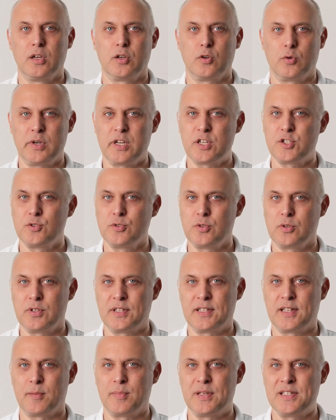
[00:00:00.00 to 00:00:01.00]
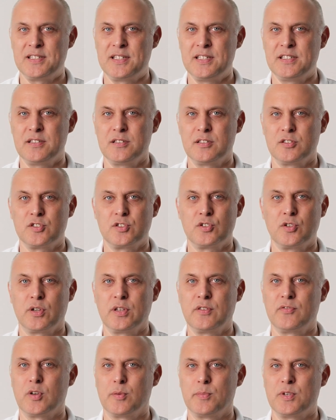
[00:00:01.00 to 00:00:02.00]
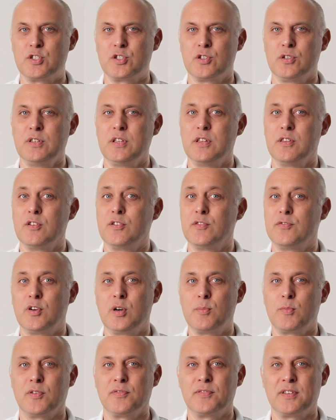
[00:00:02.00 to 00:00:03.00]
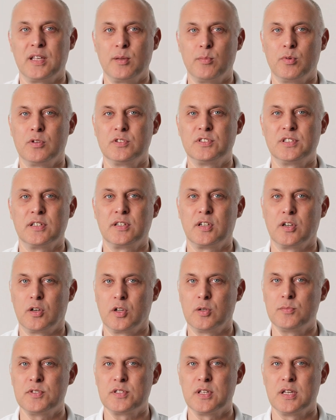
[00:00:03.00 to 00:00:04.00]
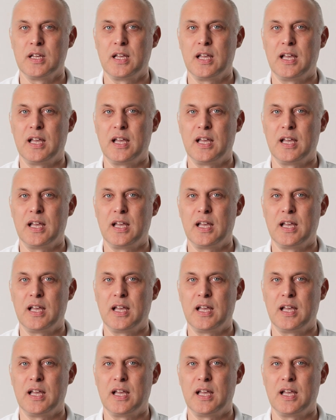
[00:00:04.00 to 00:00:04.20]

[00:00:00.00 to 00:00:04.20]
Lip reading: Relational databases store information in the form of tables and columns